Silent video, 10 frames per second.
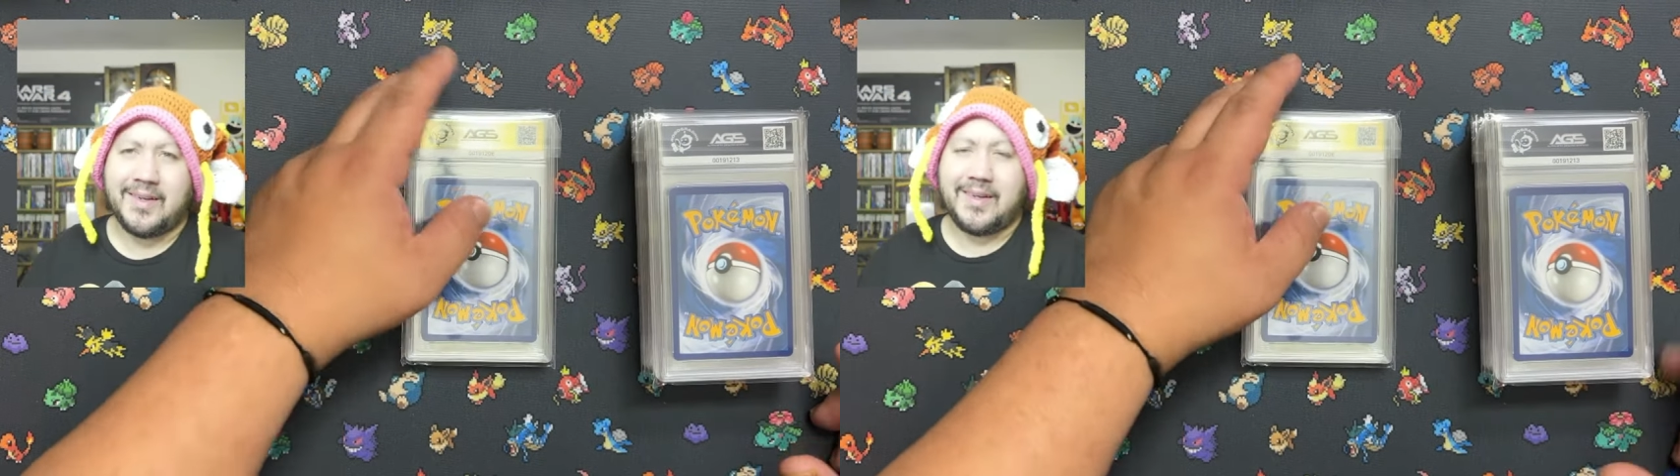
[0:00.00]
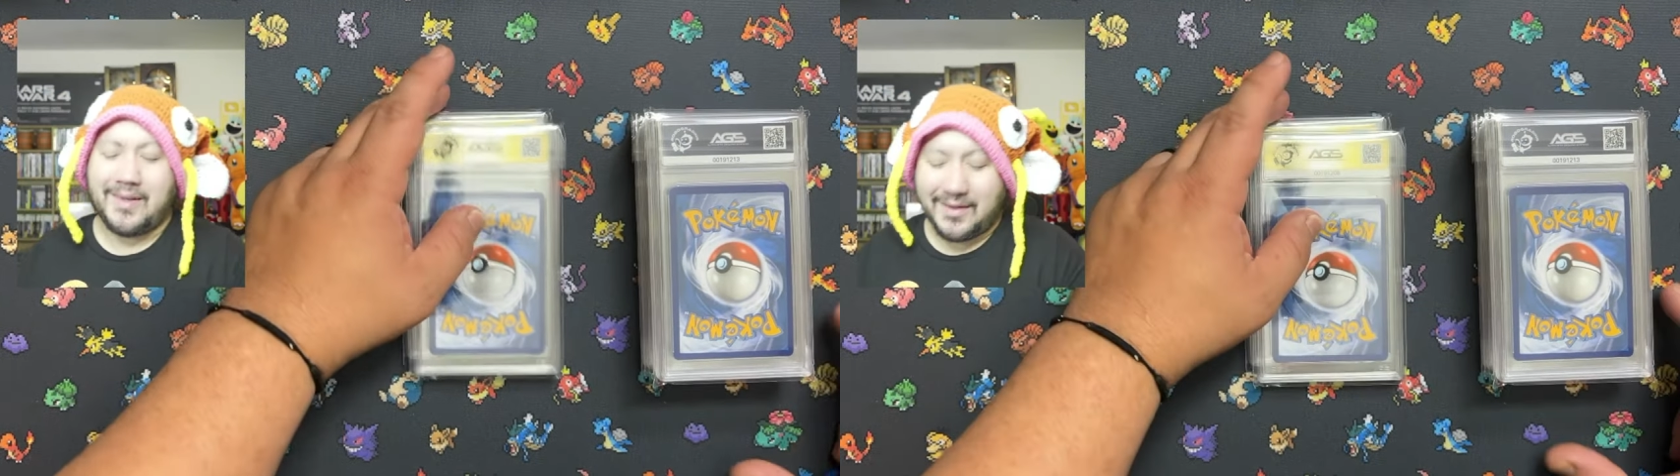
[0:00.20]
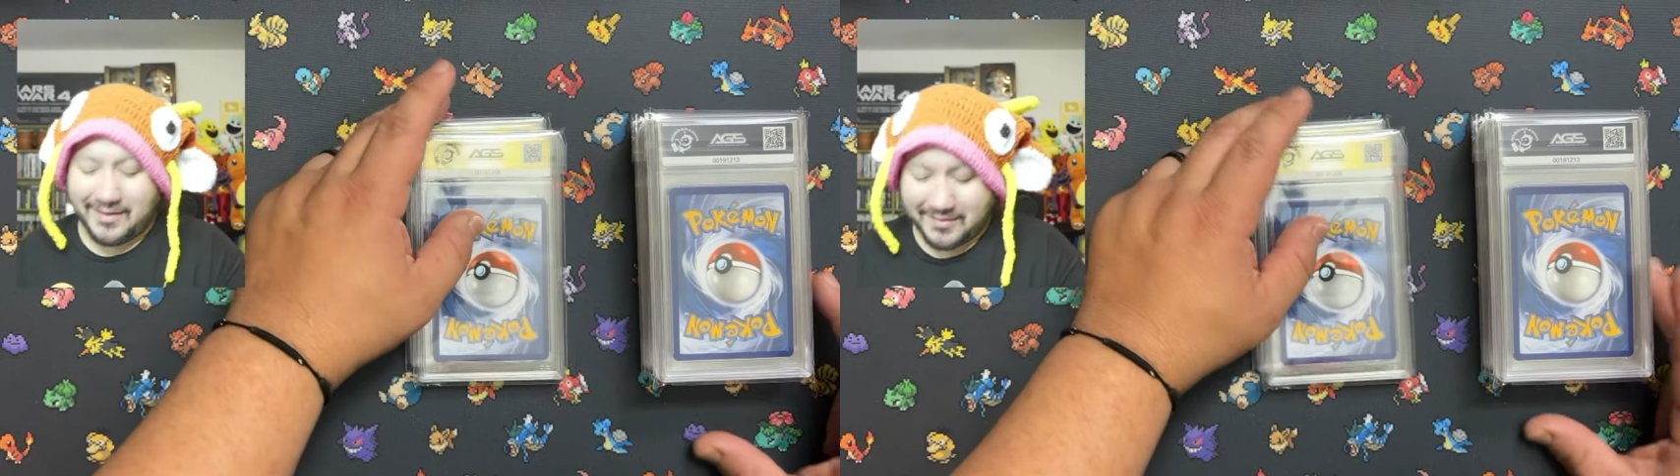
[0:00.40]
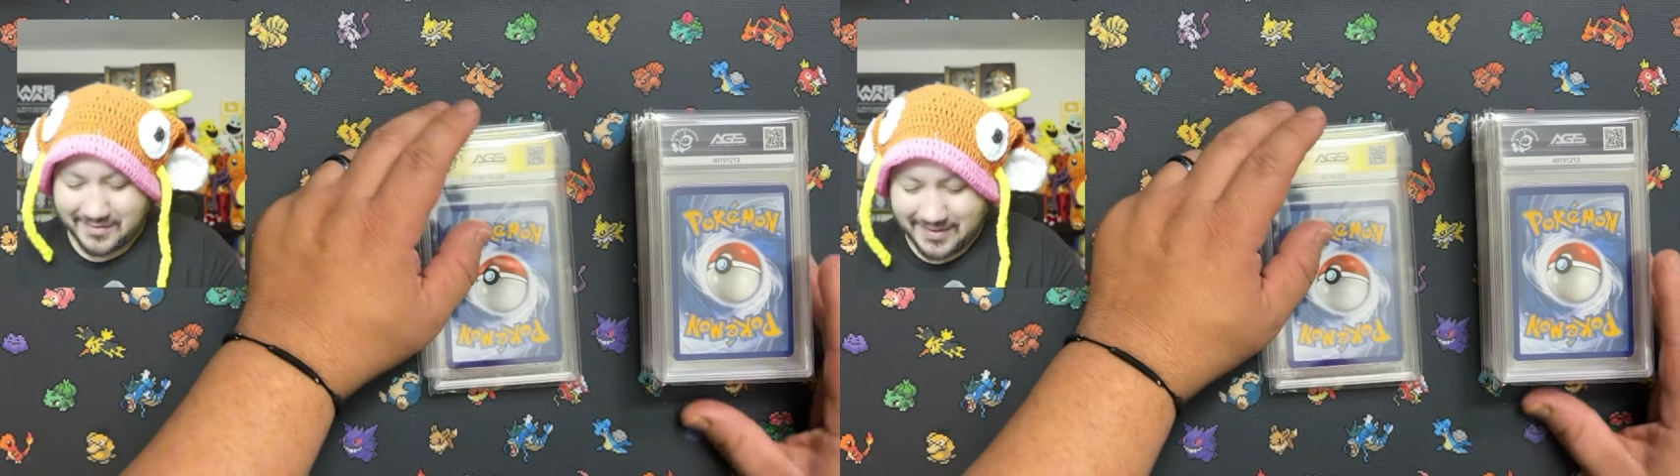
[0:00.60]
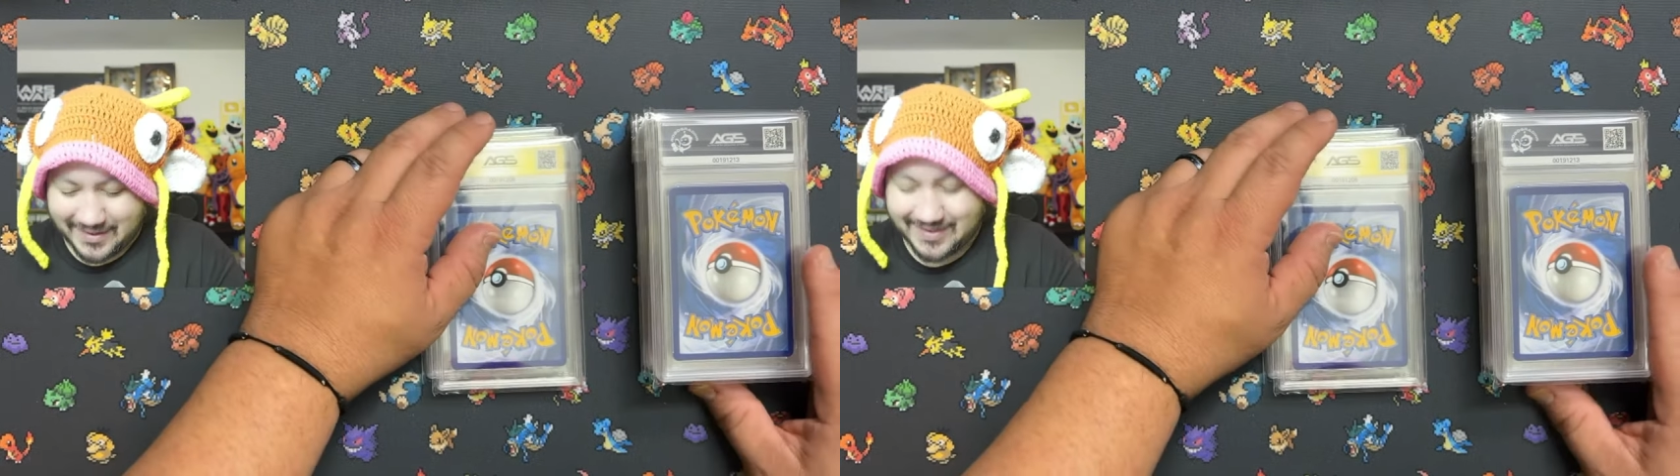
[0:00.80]
I'm
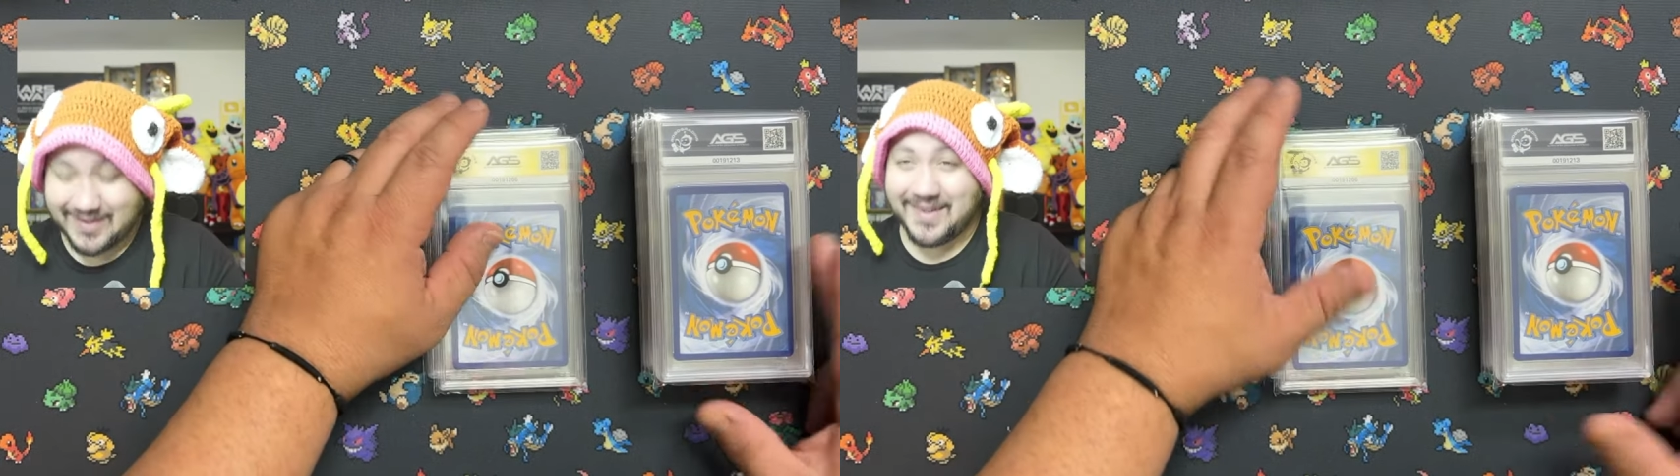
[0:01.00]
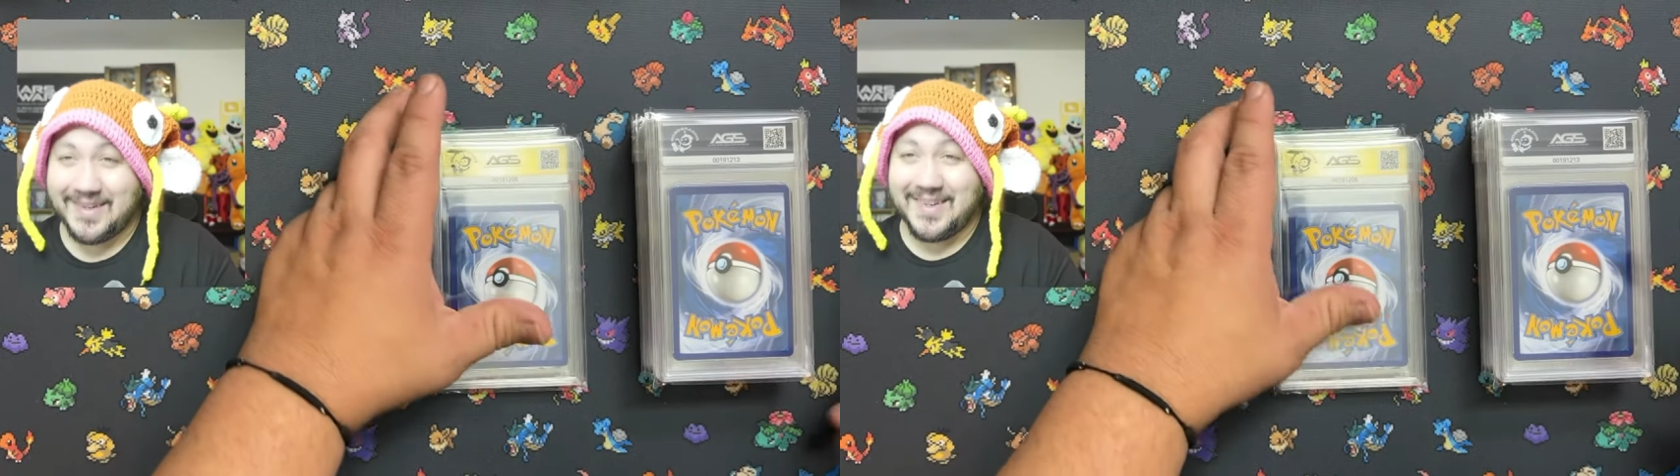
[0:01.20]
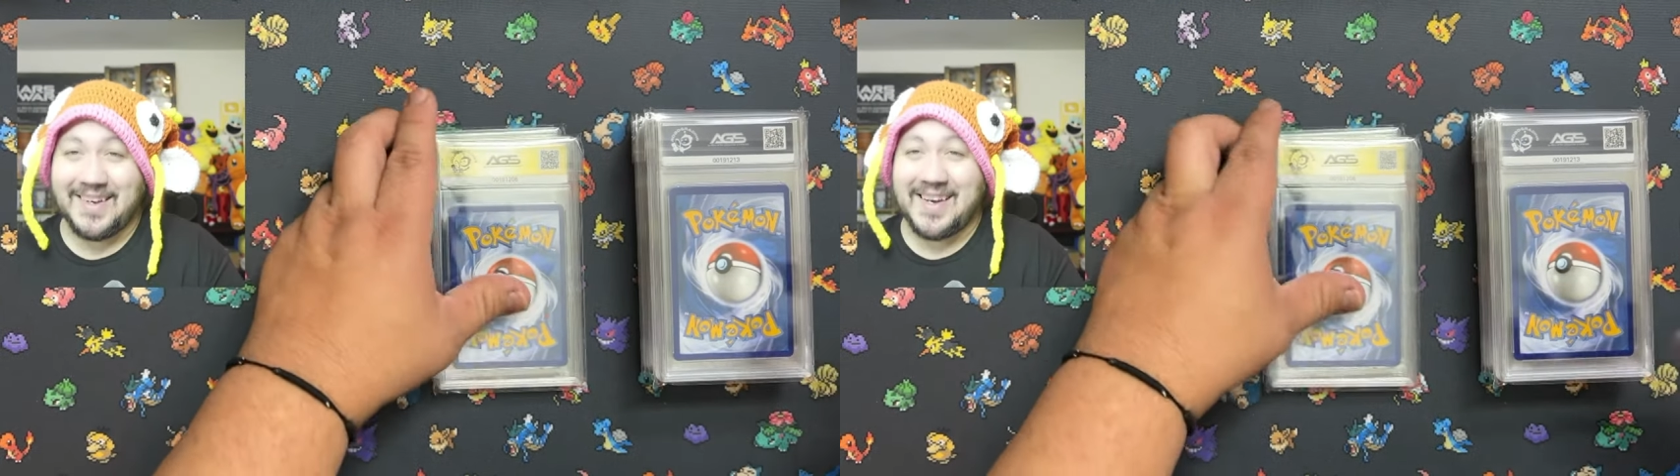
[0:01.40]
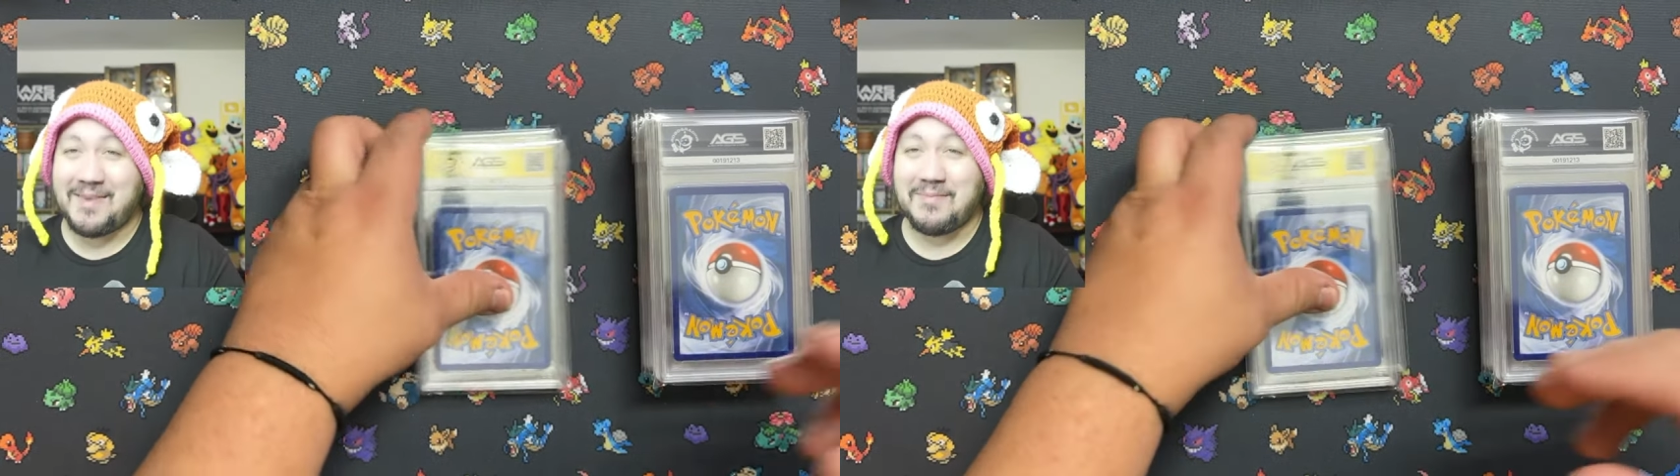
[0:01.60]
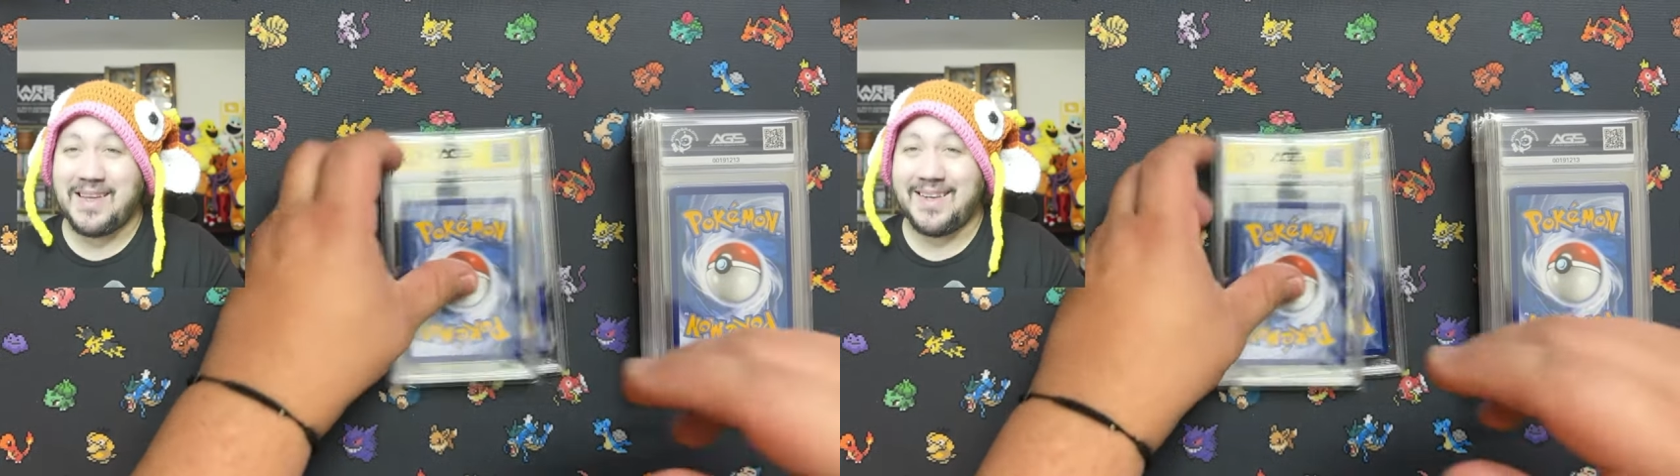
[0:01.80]

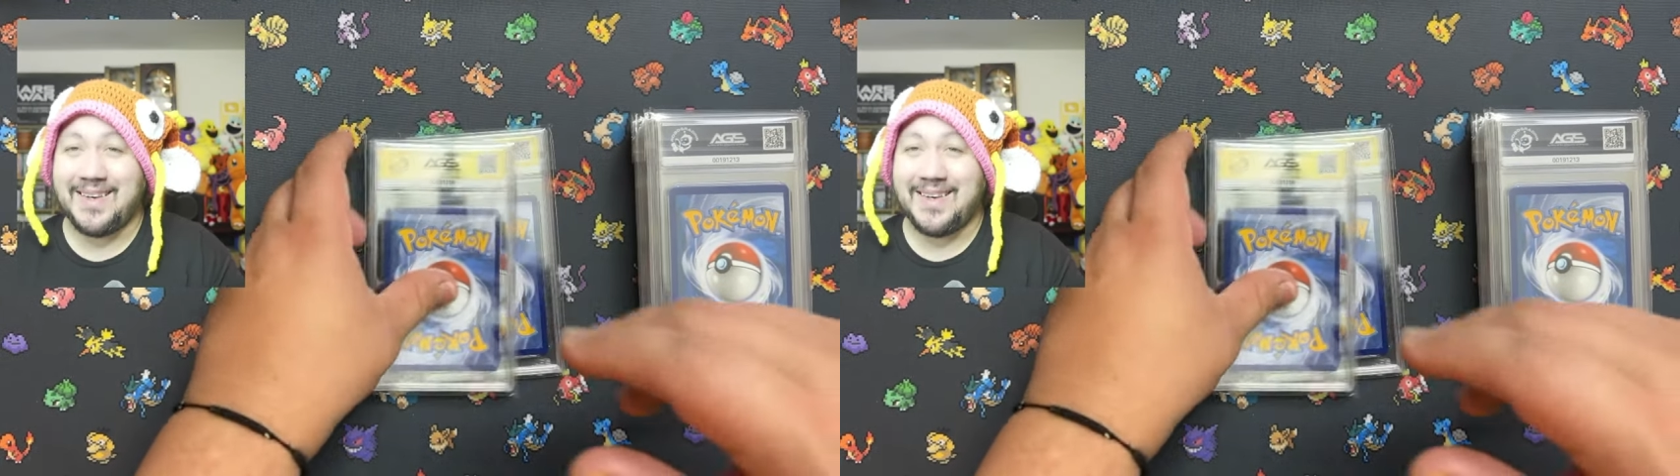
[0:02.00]
starting